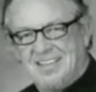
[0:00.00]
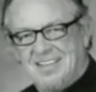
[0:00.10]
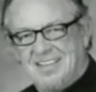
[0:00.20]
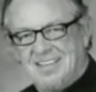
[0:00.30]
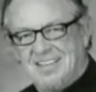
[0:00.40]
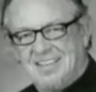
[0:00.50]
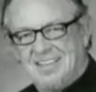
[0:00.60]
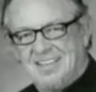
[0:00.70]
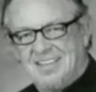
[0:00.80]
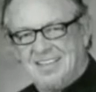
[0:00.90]

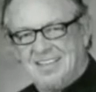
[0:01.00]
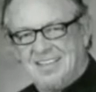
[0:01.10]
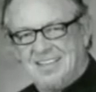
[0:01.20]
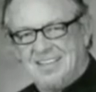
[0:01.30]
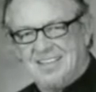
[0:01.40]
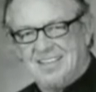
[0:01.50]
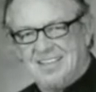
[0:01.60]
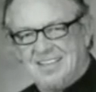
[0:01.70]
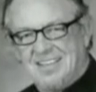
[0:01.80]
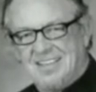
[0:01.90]

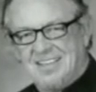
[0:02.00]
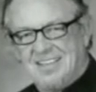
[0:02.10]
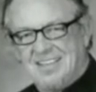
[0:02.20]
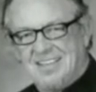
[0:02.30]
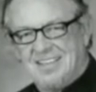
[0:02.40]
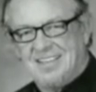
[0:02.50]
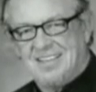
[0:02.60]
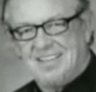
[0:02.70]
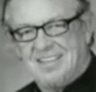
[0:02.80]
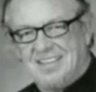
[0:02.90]

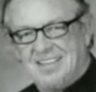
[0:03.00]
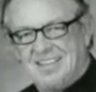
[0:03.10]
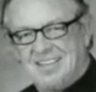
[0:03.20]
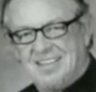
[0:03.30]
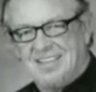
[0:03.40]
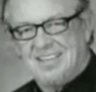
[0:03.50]
This person isn't speaking.